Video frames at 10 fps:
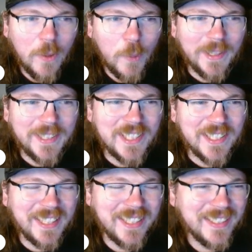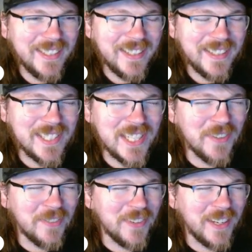Well, it's all such
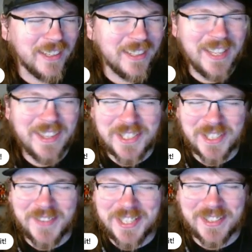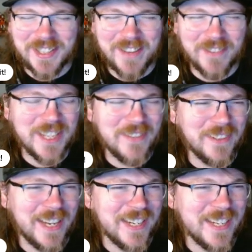a fuck. There's so much. Everything
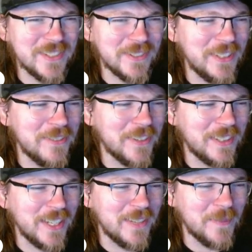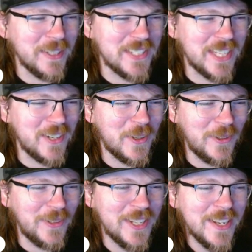with Nadine is really fucked up. But there's like a
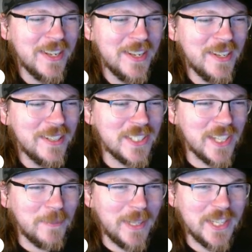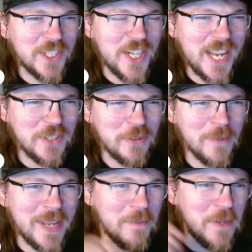whole subplot that she has to
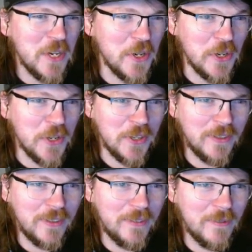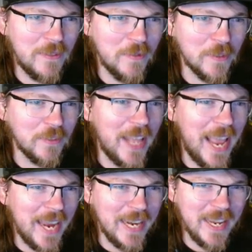remain pure for
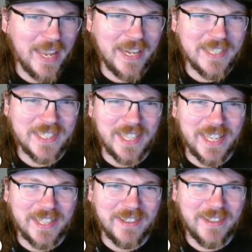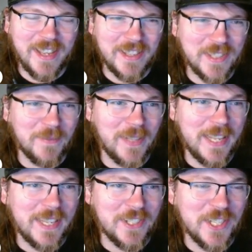Flag, and it's like it's
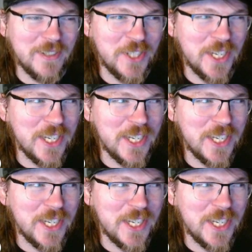implied that she